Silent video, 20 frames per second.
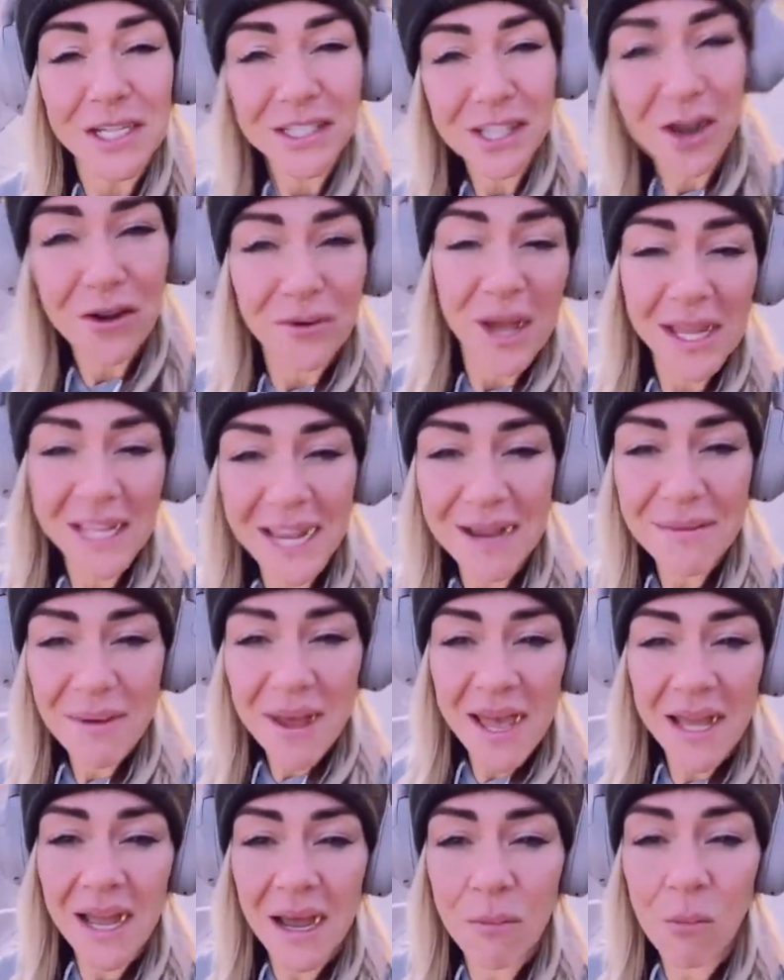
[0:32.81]
So I came
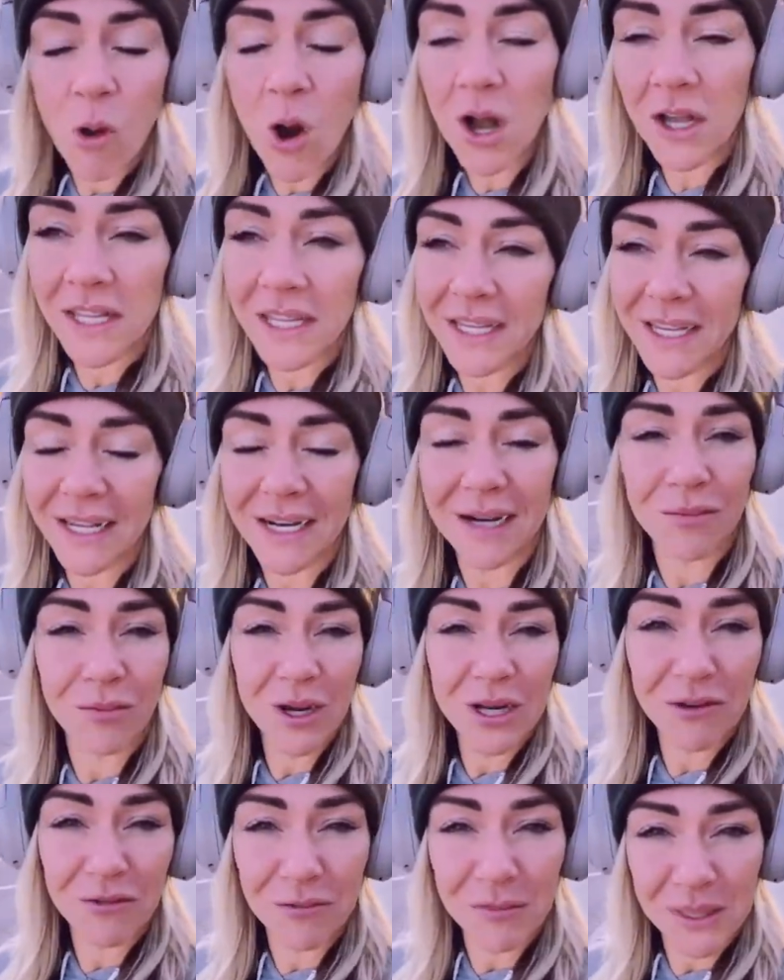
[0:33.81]
back. I'm walking, and I'm
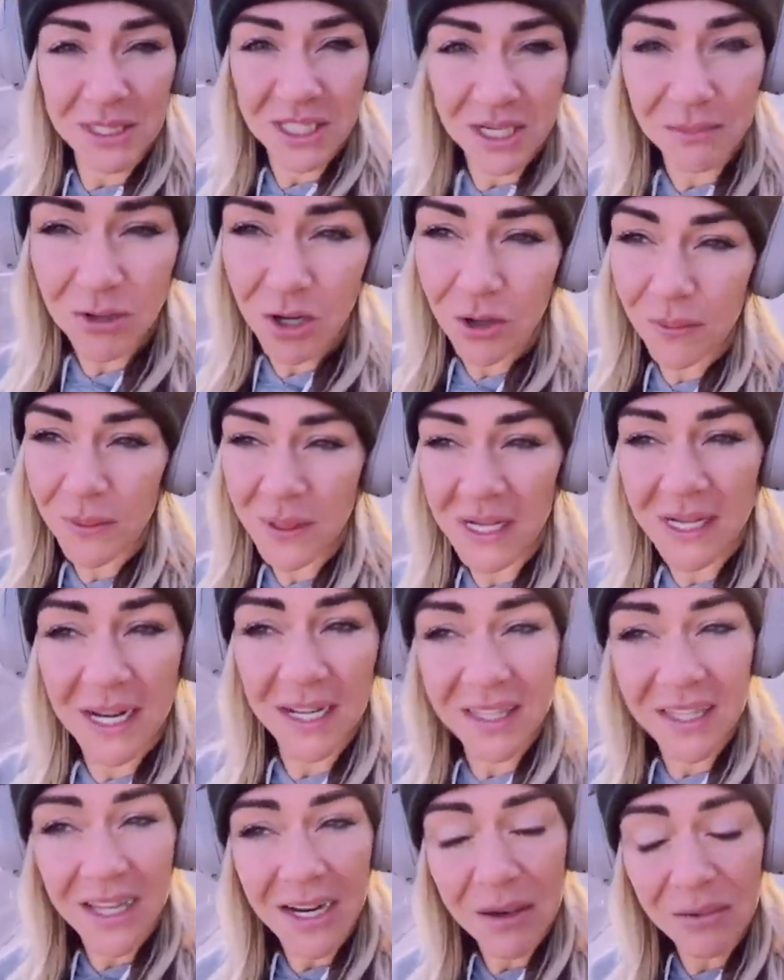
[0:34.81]
waiting for my gym to open. And
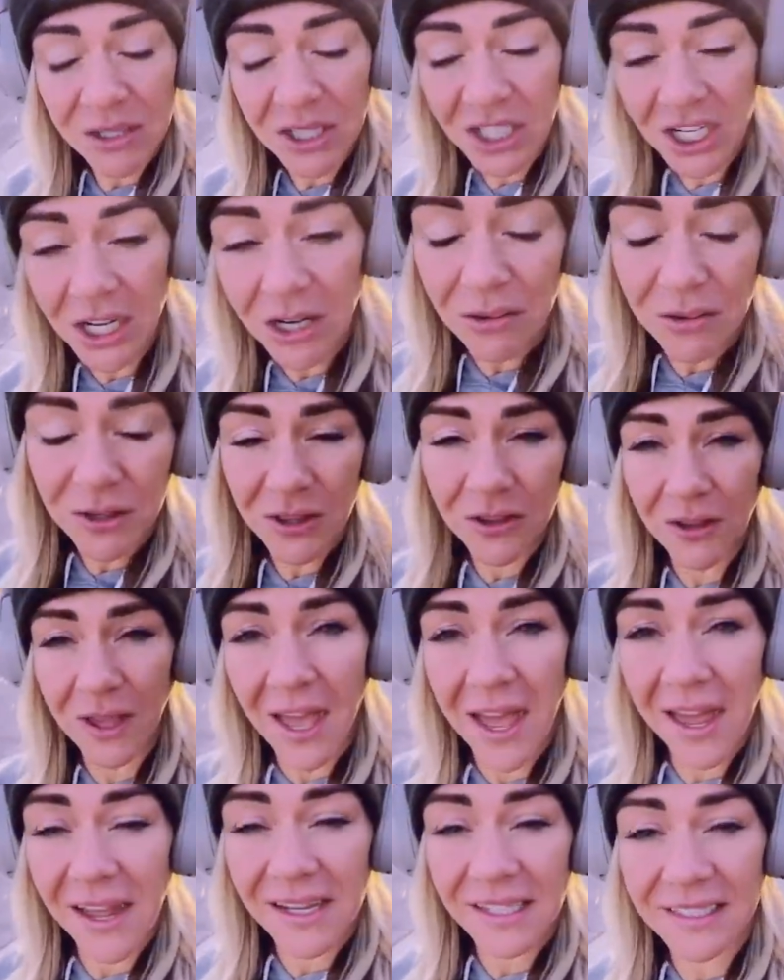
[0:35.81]
I thought I would share with you
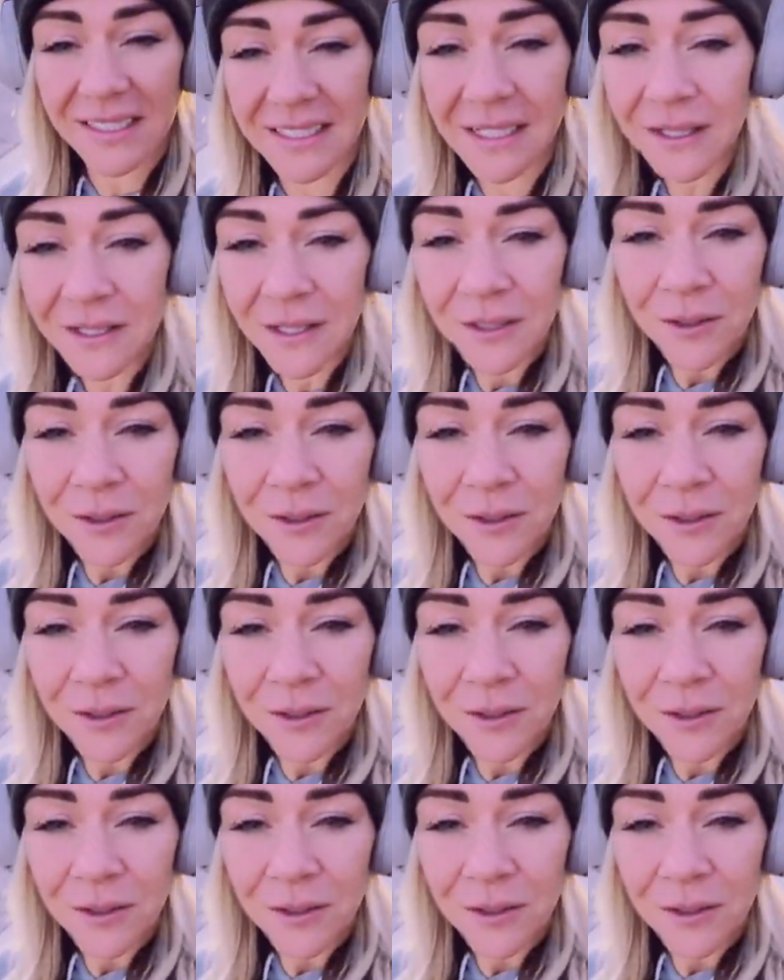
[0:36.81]
guys.